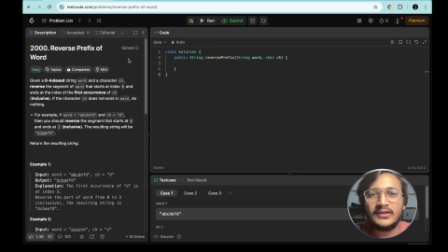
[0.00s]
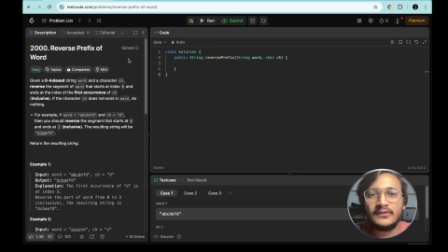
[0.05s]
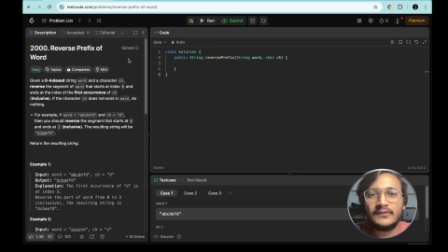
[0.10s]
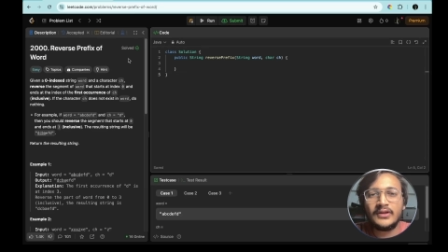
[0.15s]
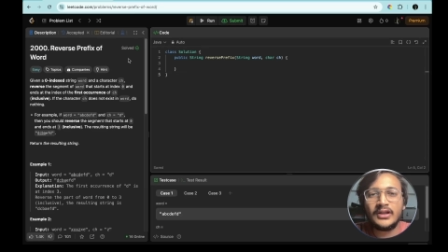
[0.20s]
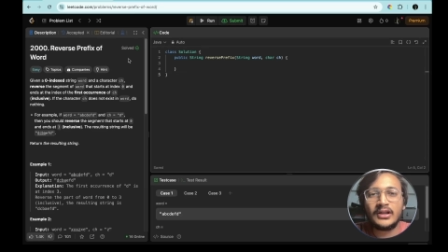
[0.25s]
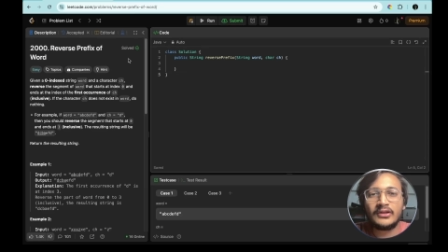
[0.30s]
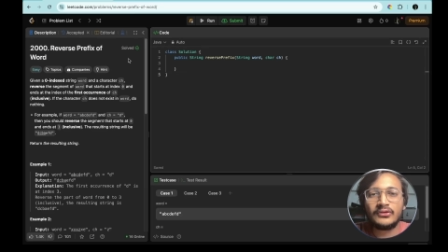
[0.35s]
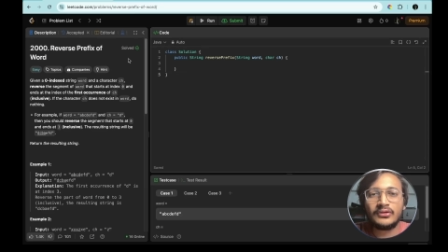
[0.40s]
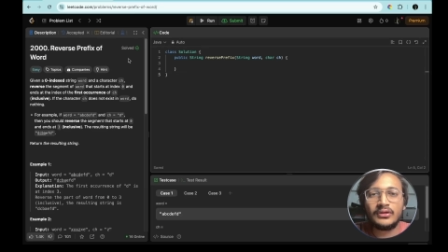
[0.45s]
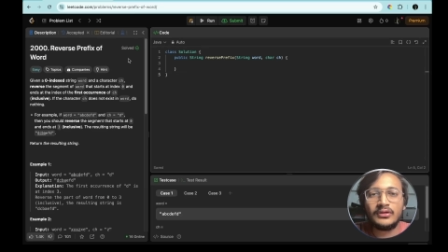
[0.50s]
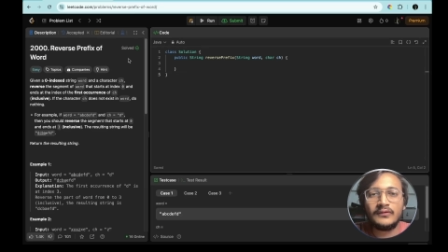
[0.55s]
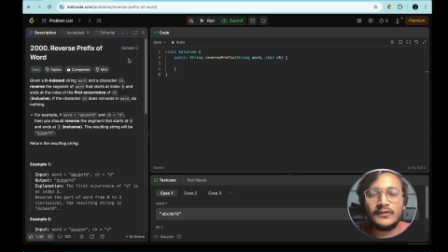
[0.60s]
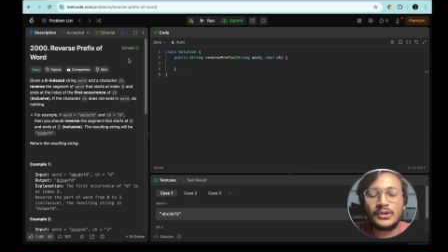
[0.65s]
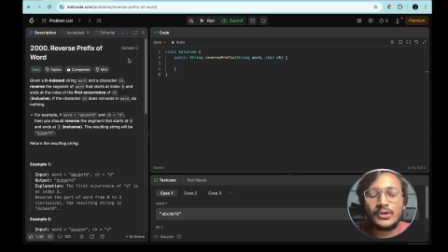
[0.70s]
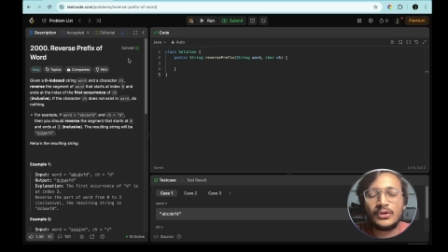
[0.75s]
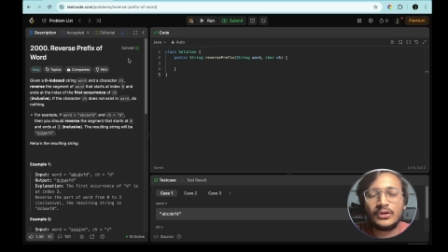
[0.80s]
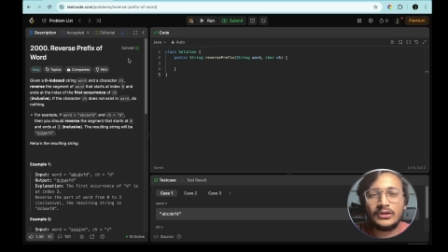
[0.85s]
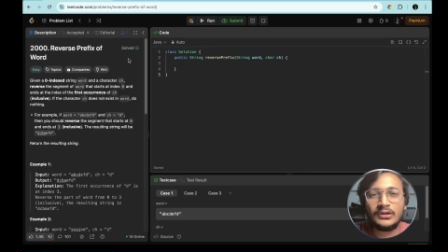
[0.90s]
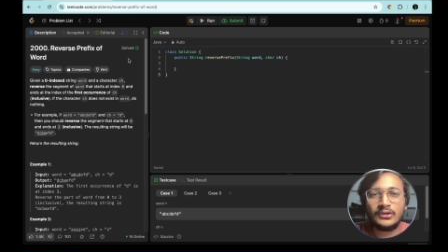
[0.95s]
we are
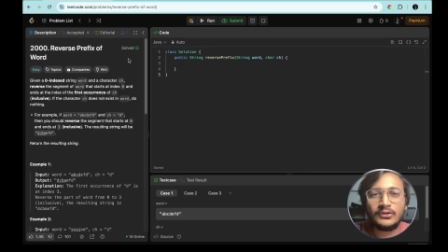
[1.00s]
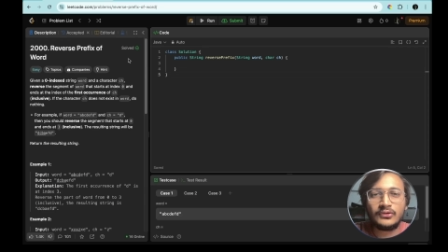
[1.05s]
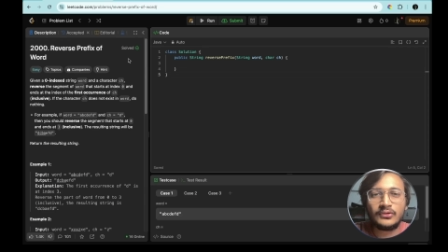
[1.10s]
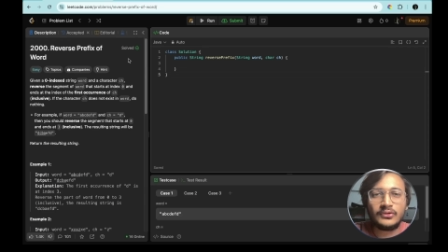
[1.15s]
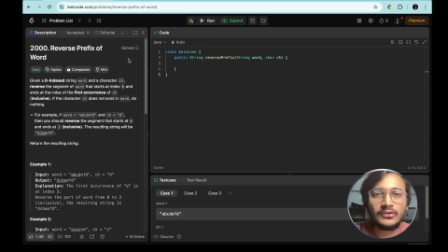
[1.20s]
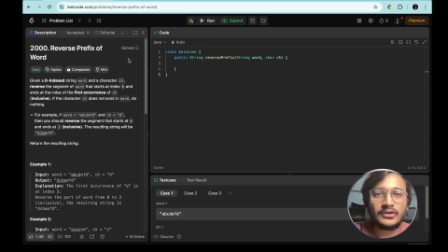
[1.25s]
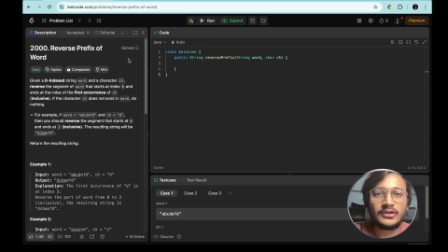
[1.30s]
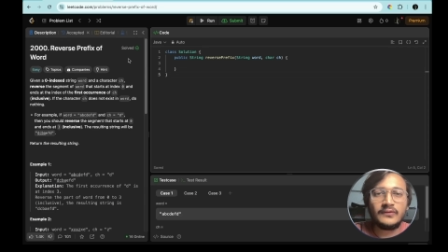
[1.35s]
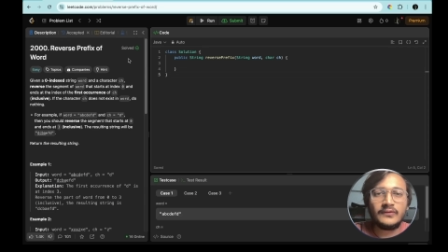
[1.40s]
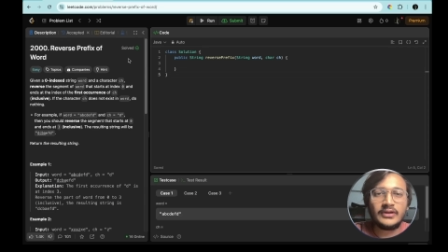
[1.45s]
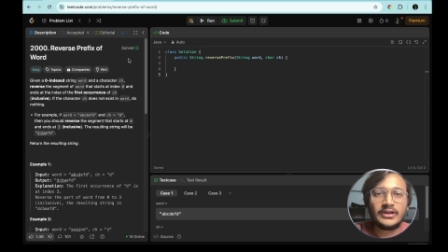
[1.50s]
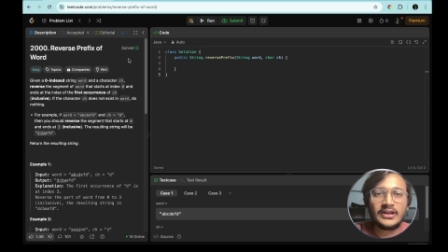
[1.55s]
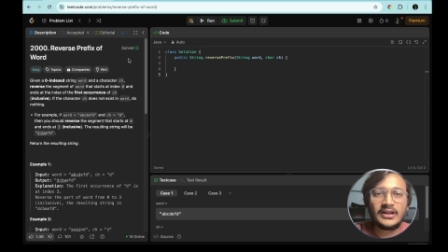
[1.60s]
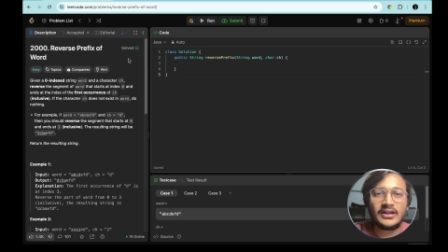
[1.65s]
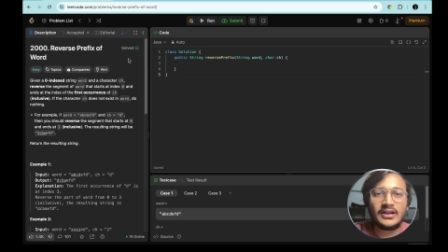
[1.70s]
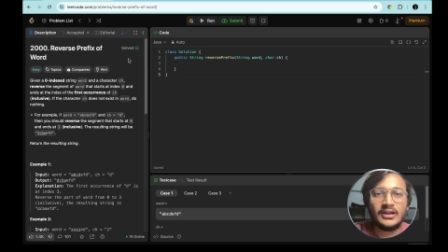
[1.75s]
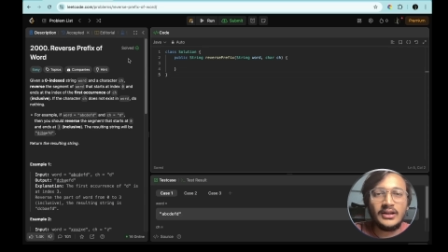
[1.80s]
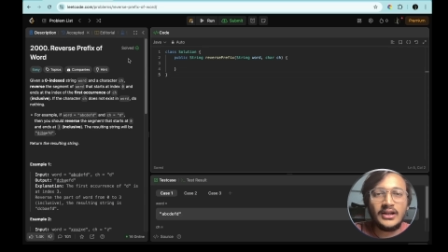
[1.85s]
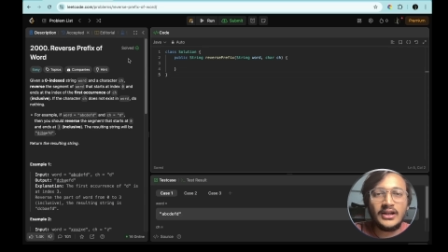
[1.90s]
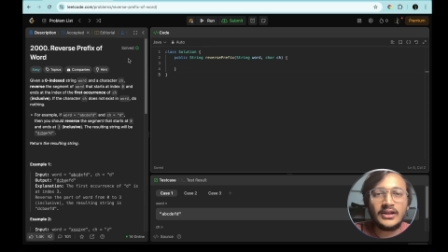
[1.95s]
solving all those questions which are
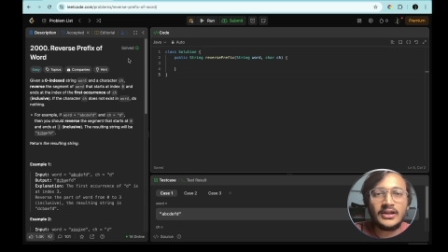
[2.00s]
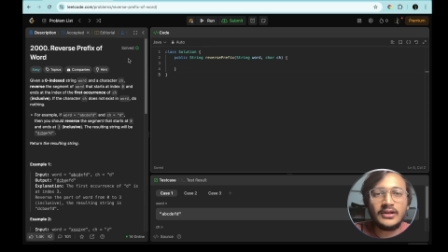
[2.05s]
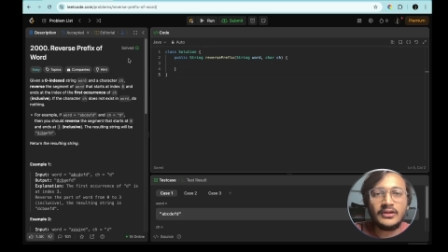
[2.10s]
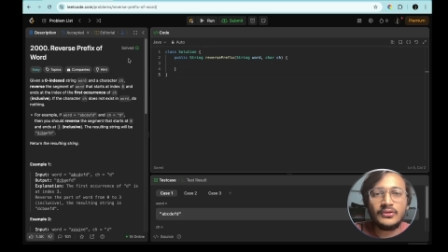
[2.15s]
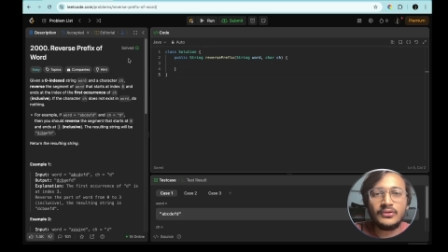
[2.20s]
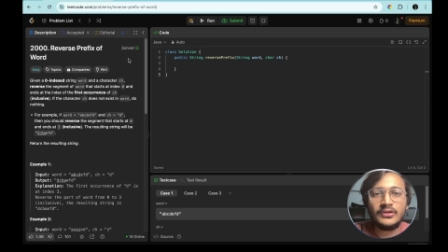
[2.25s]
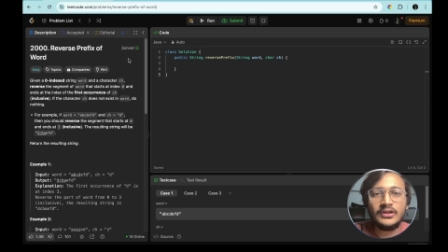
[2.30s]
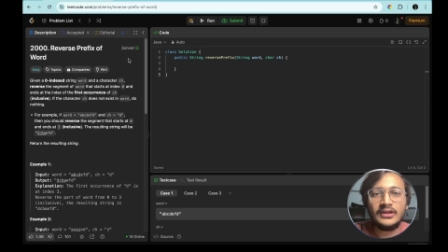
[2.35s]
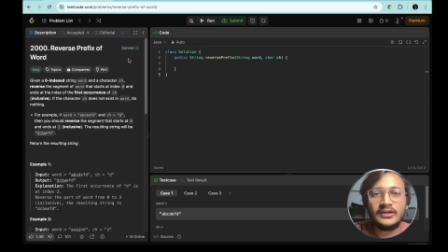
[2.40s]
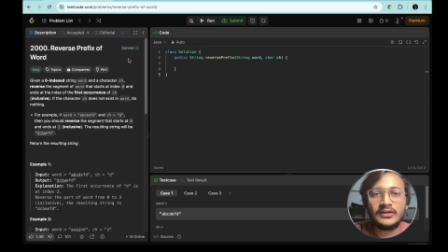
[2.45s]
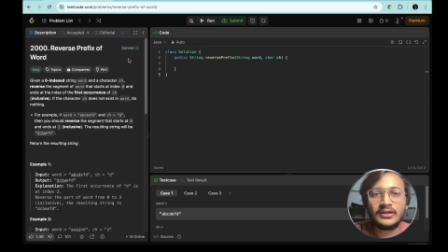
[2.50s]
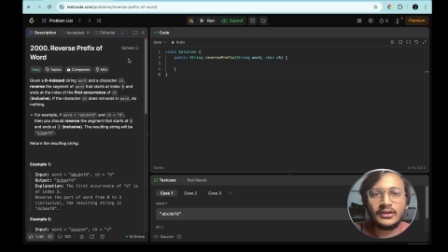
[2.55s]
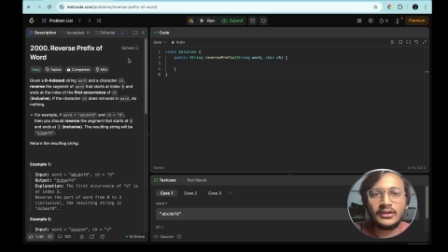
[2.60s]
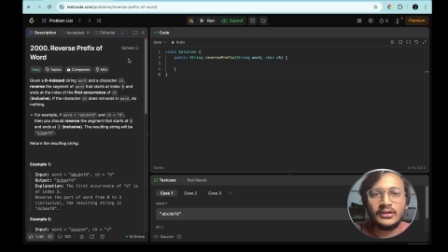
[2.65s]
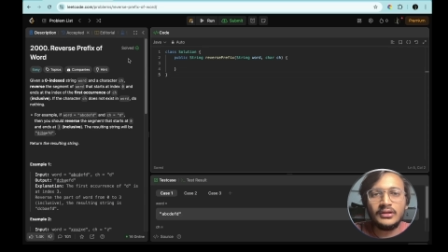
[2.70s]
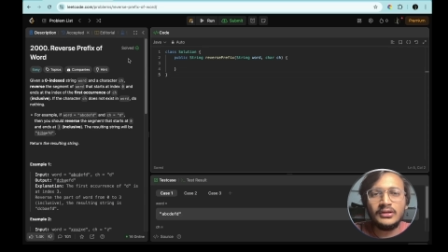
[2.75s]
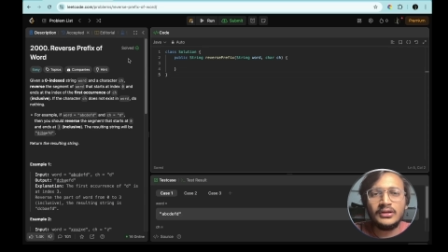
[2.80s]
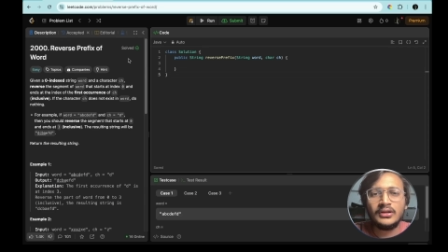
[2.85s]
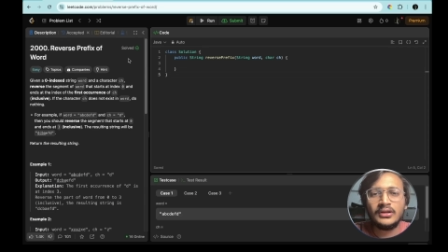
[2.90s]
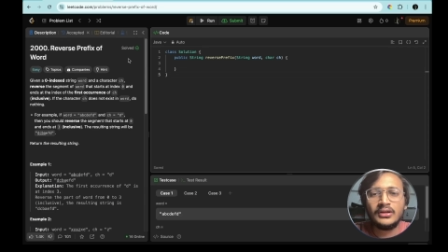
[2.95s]
related to each other.